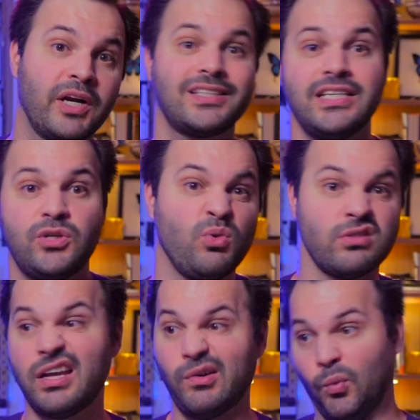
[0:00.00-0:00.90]
bricks
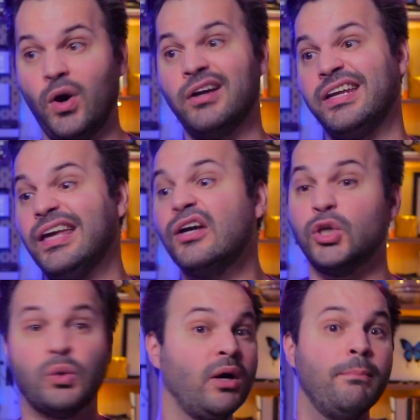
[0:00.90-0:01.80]
equals like one
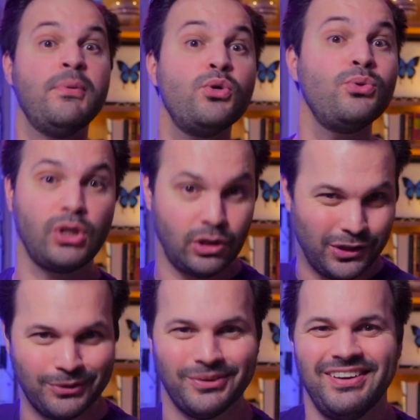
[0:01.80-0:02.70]
igloo, a moon
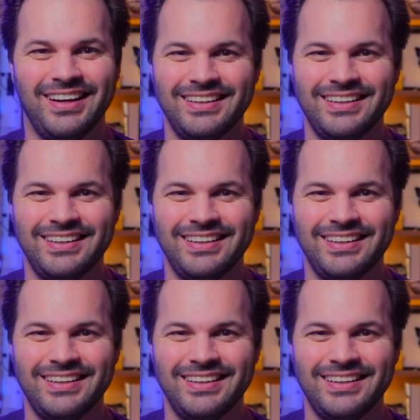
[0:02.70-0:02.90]
glue.